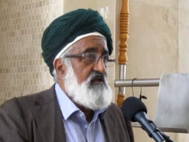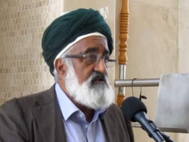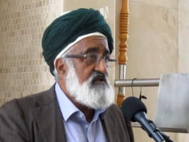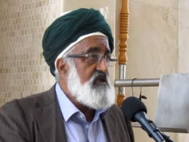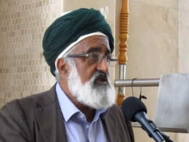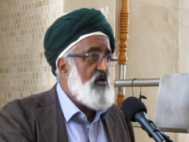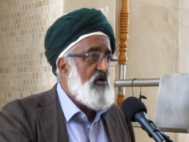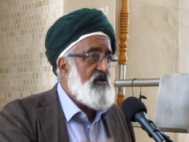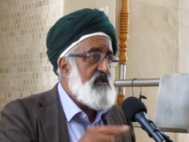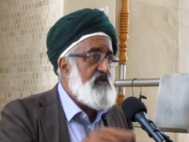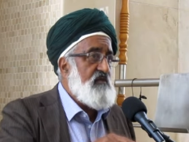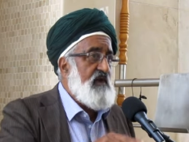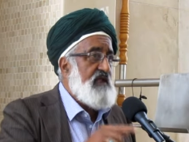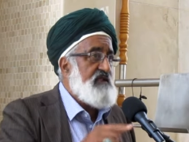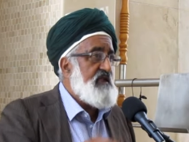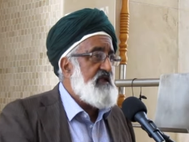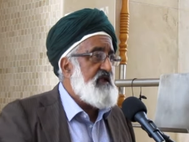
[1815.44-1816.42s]
Deen or
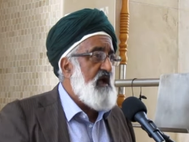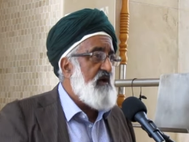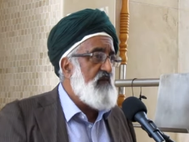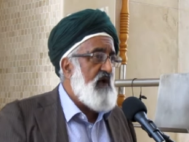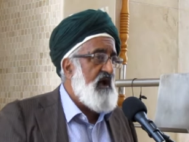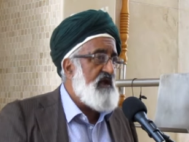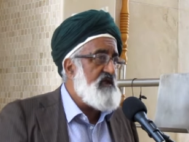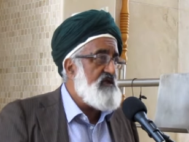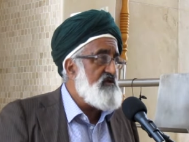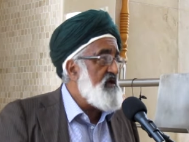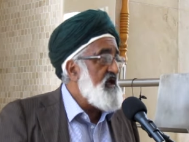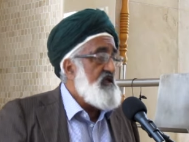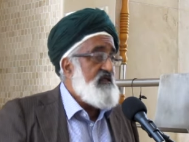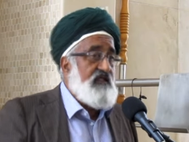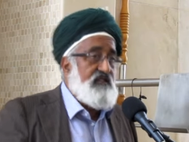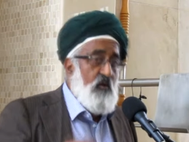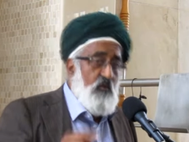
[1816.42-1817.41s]
iman, ke kaam aaye
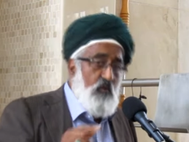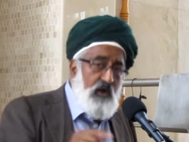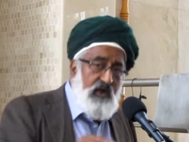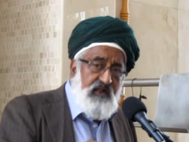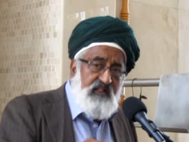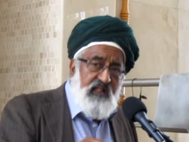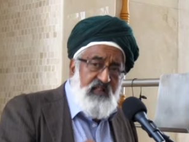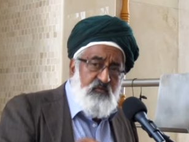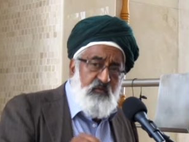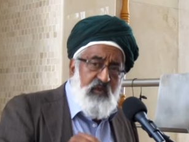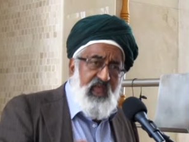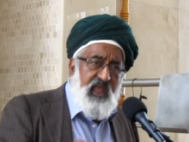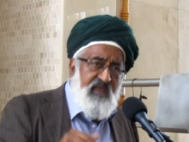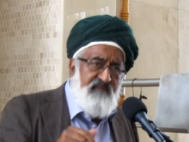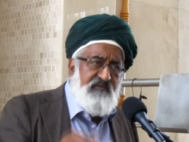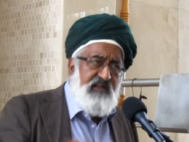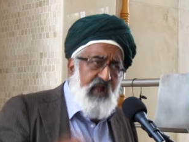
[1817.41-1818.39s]
That the work that we
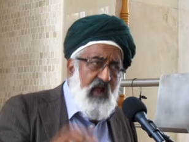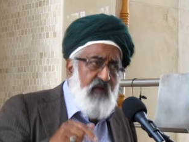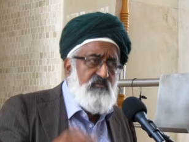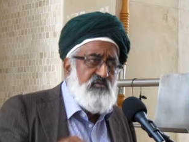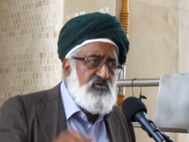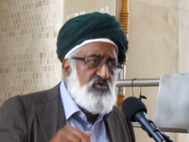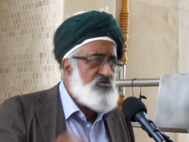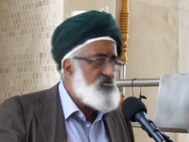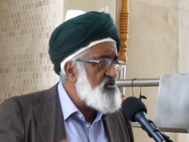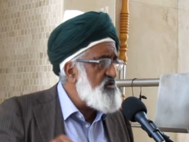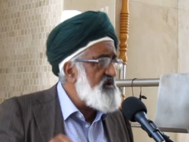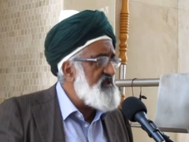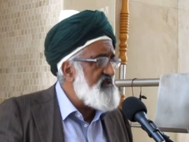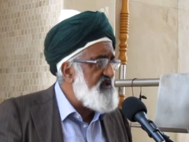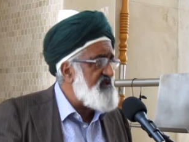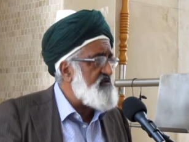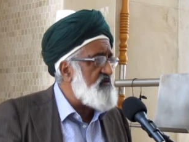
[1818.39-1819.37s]
have come to do
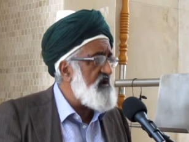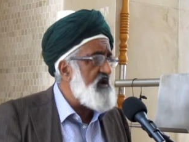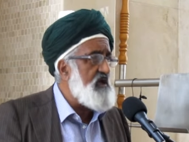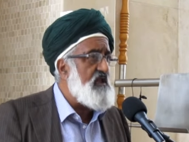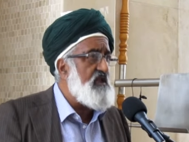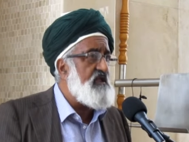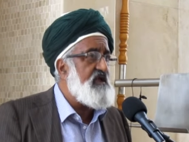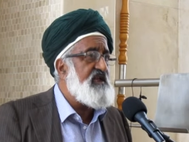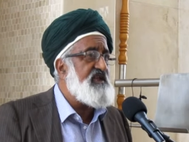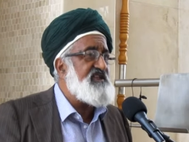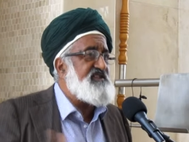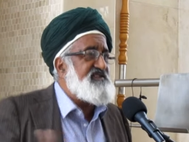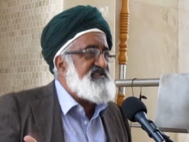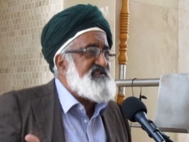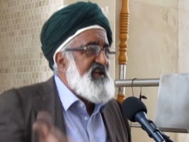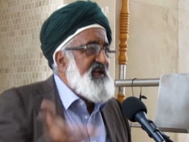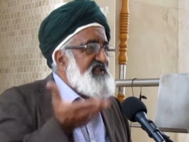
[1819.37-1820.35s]
in this world,
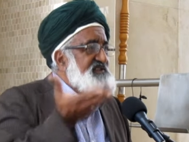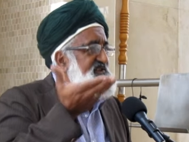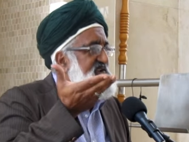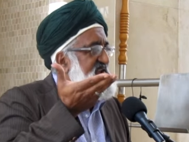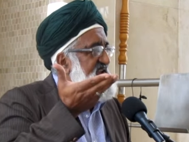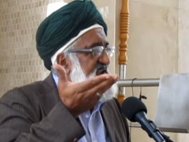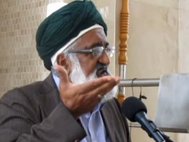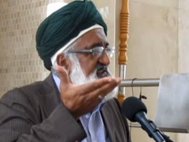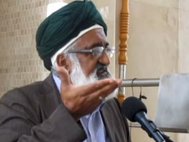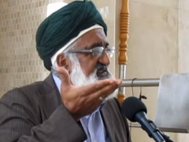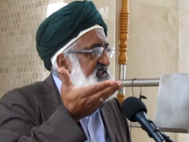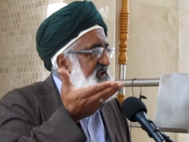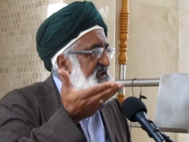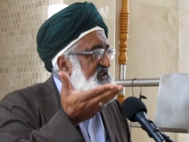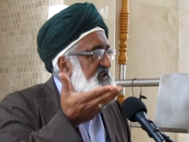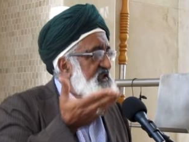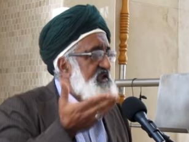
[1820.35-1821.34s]
insan ke
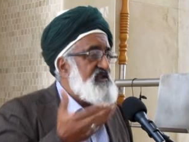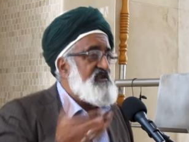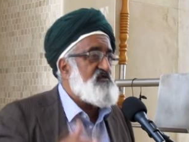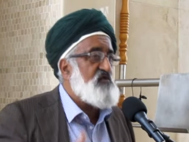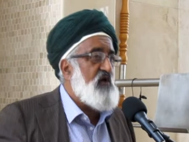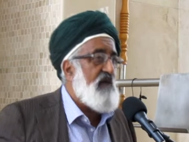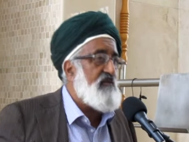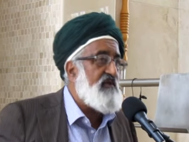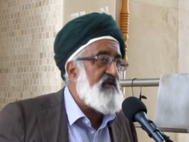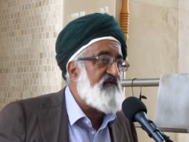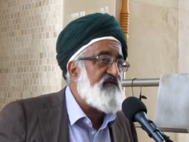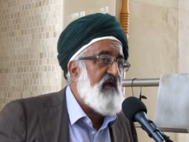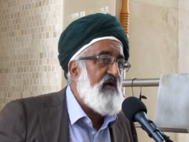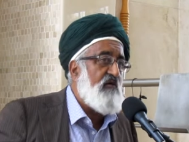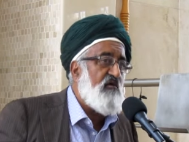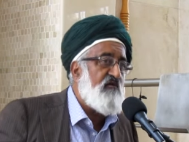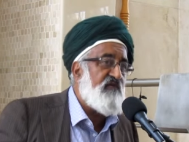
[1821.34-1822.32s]
insan, is to uplift
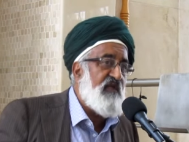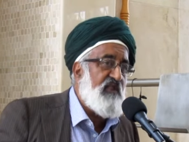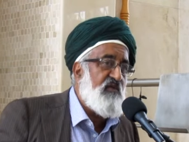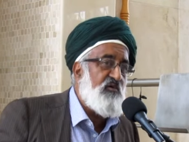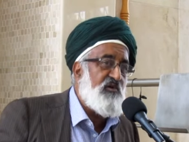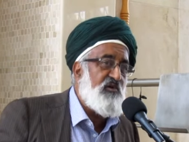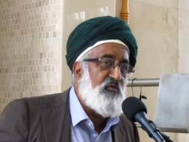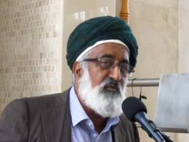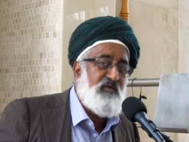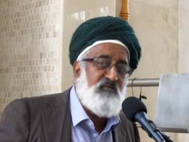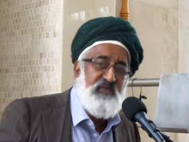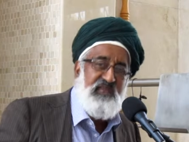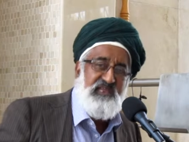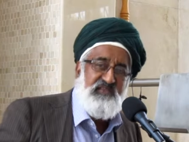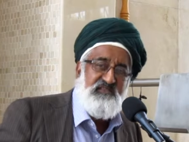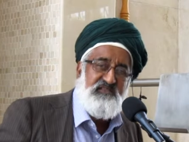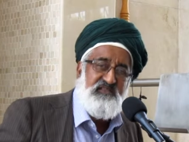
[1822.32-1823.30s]
our fellow human
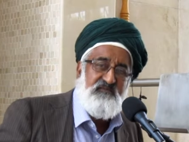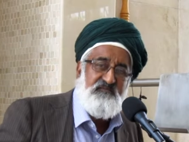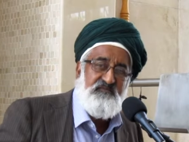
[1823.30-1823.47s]
beings.